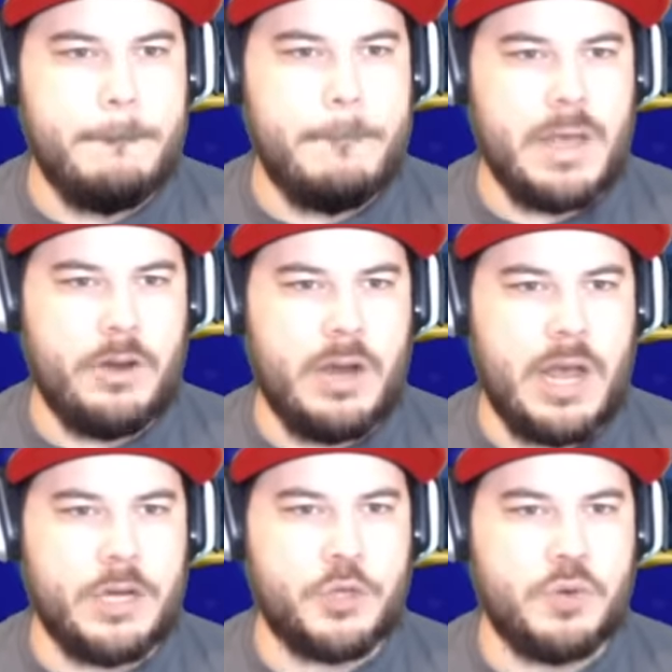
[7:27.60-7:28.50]
Better
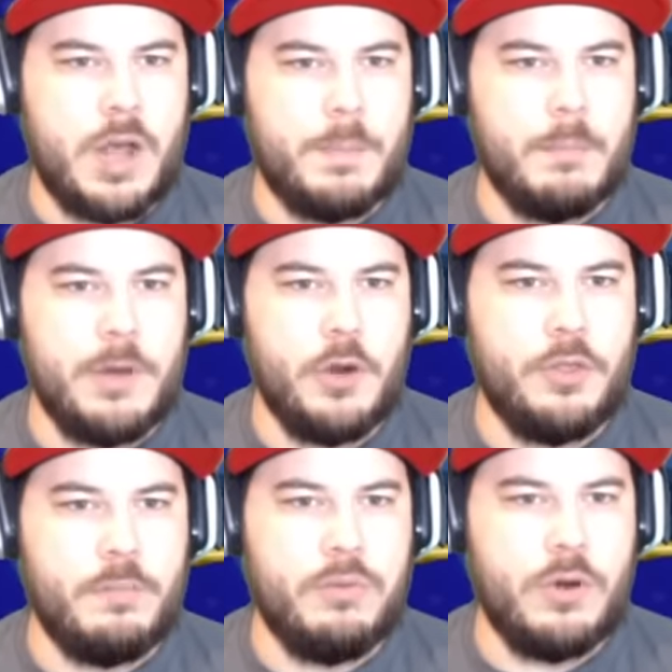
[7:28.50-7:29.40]
not drop him near
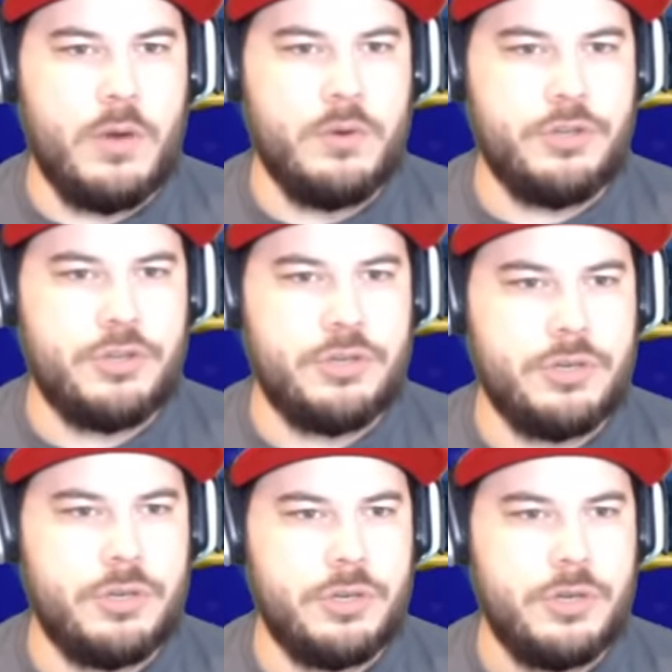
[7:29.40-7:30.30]
the
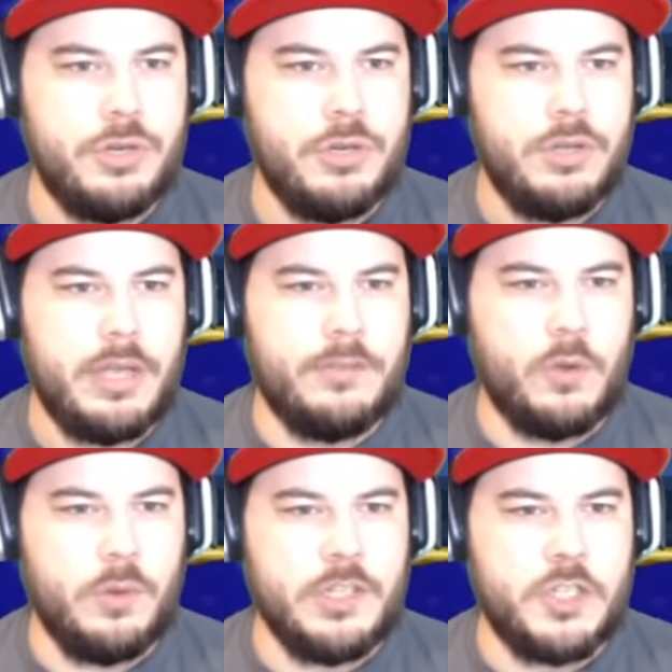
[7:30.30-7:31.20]
brooch. It's
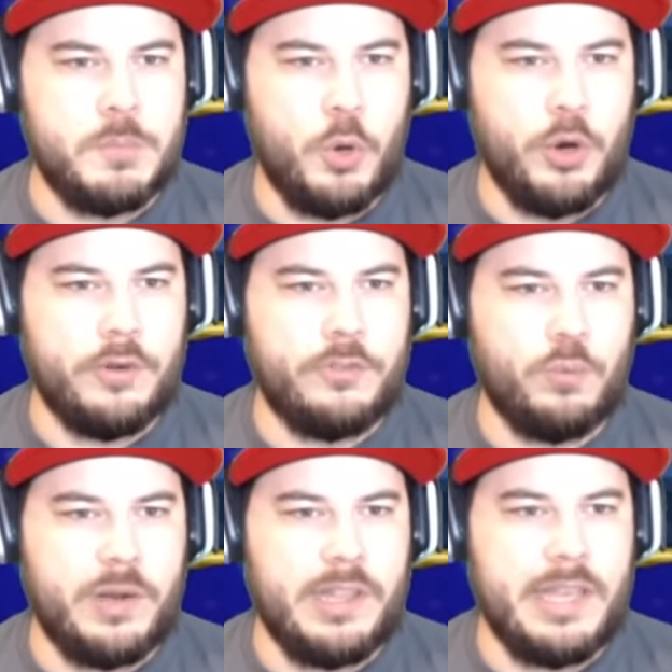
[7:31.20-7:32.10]
only sports,
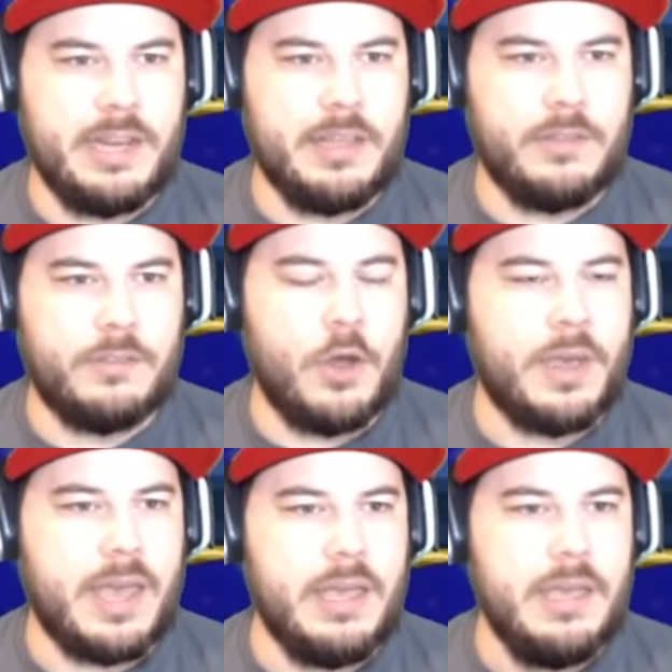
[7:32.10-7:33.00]
really it is.
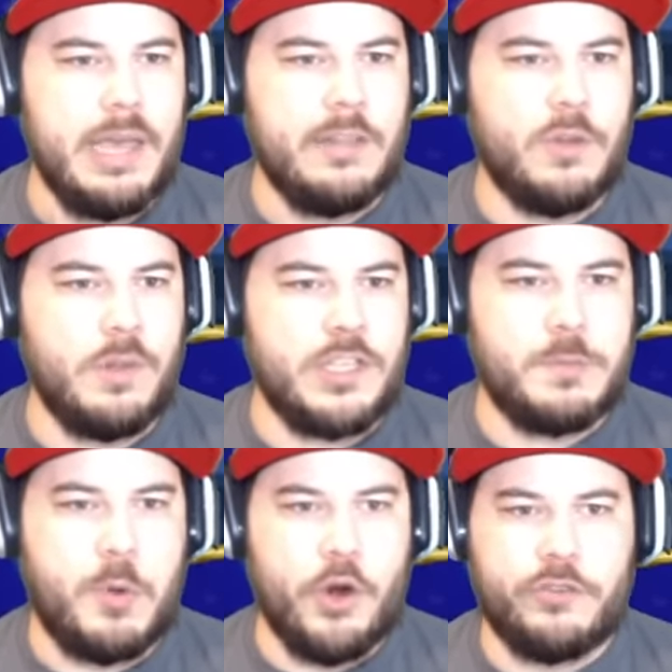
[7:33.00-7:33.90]
Okay, it's only
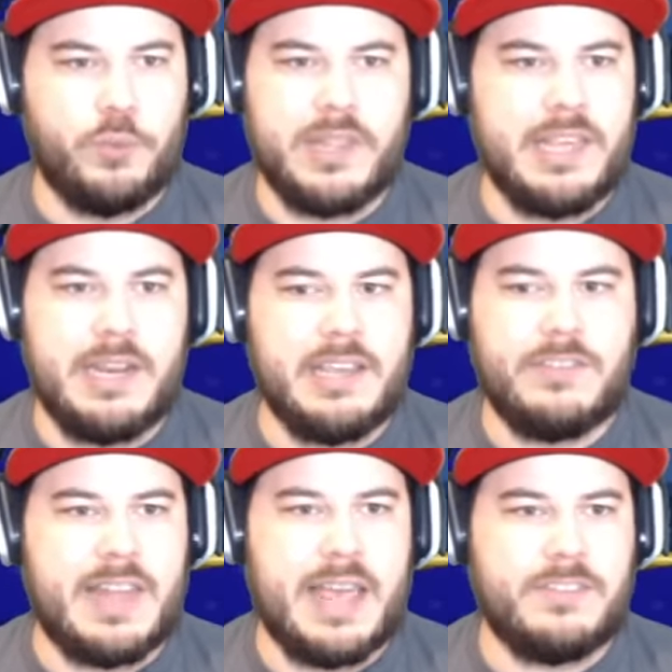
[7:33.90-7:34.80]
sports, really it is.
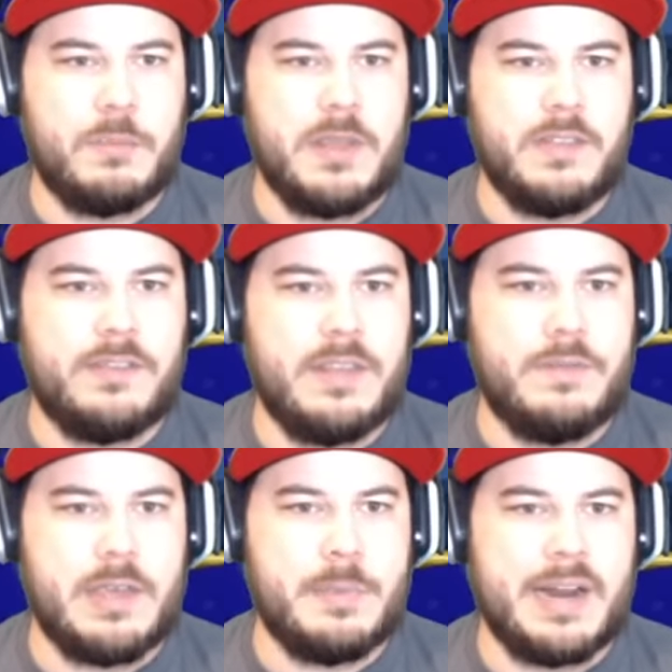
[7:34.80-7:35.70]
That has to be the T
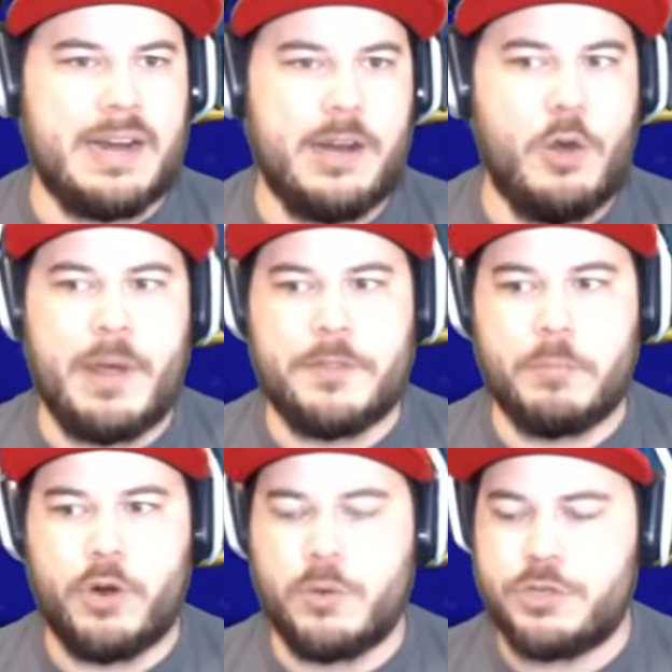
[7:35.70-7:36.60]
V, but I don't know about the
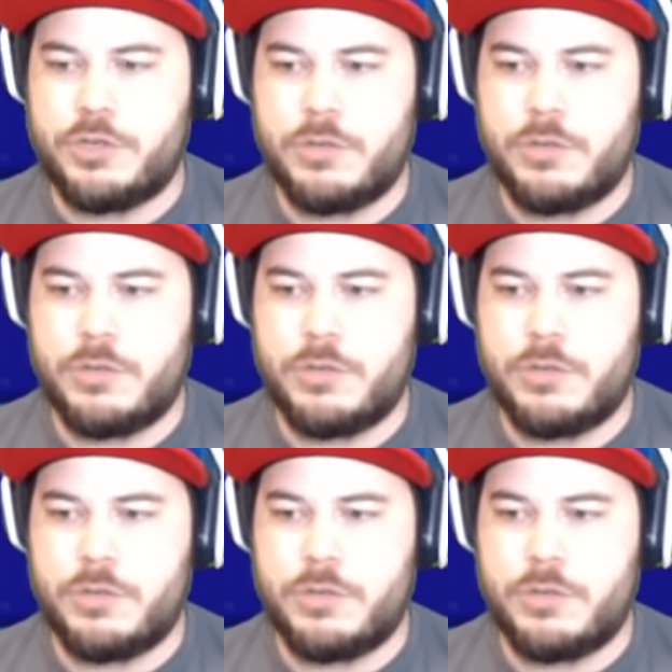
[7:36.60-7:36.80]
brooch.